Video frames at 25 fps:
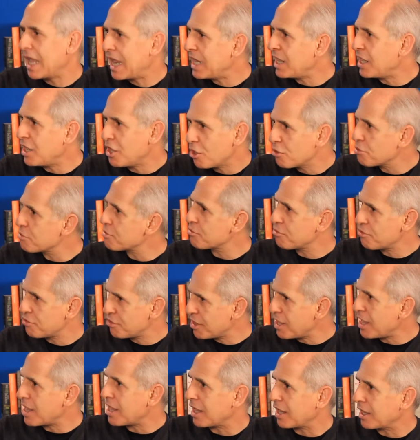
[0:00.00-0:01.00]
any other
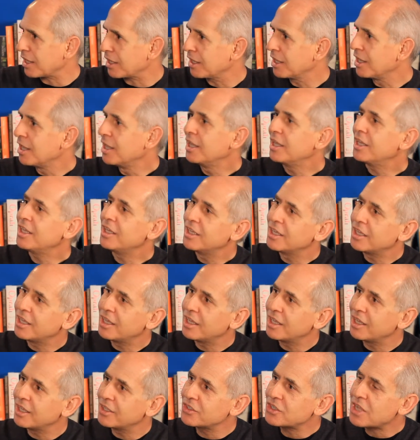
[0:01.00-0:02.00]
thing.
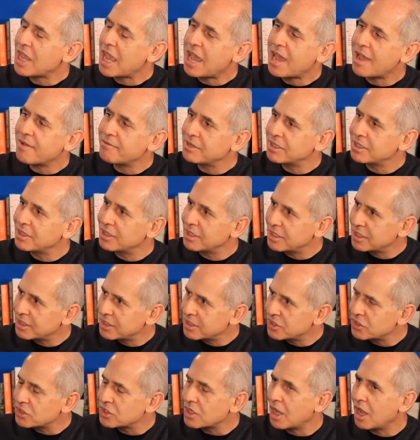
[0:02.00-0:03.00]
It's having
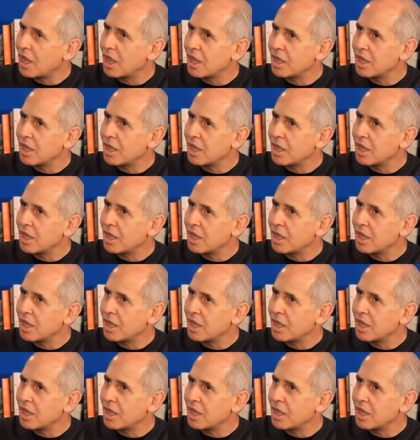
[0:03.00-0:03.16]
these